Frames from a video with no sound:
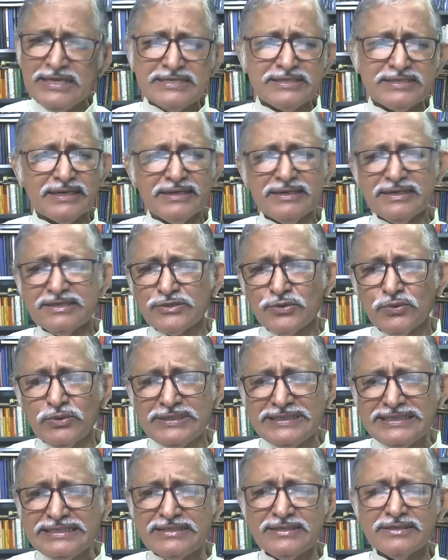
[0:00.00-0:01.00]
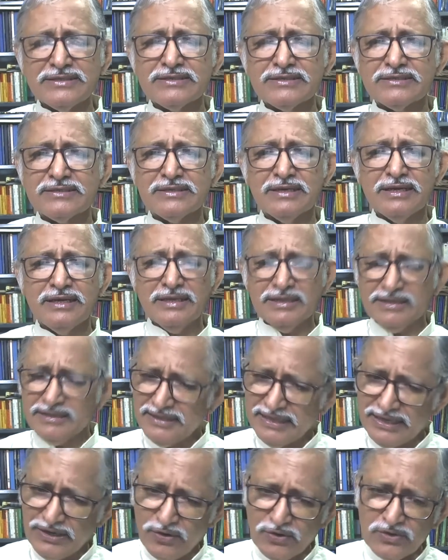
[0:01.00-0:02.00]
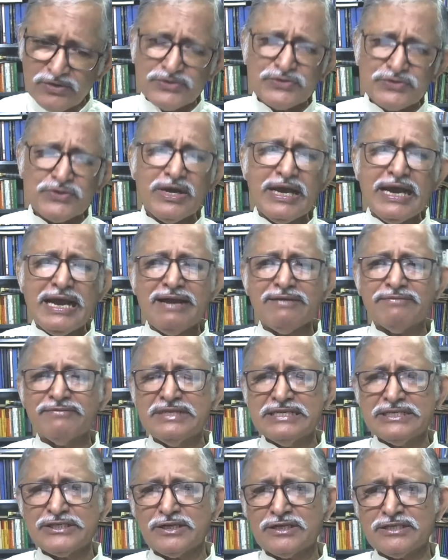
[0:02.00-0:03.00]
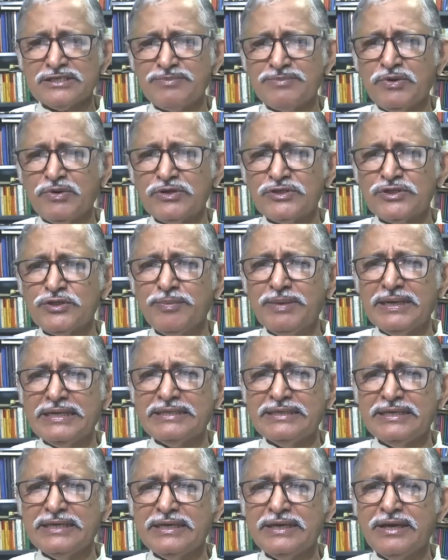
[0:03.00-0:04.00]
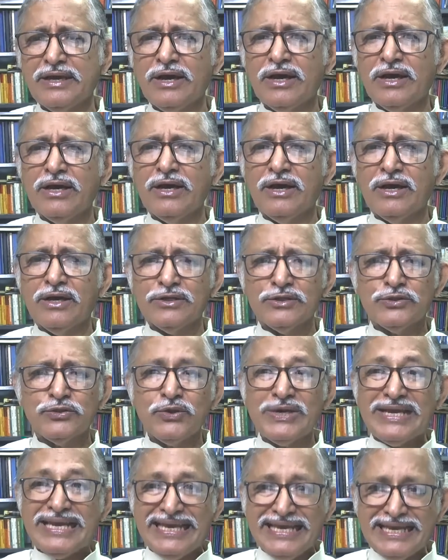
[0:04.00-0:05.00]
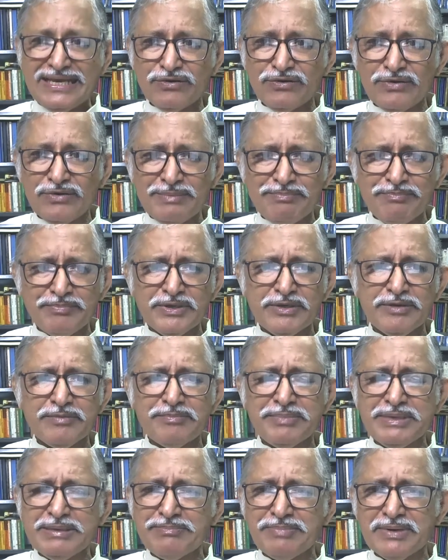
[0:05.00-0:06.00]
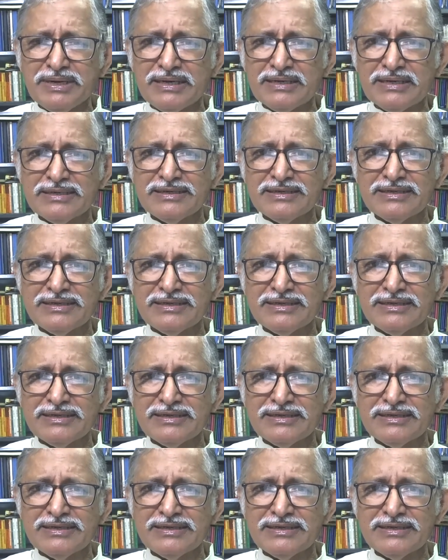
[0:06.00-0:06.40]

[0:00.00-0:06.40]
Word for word: Sunday school teachers. They also have this responsibility to equip people.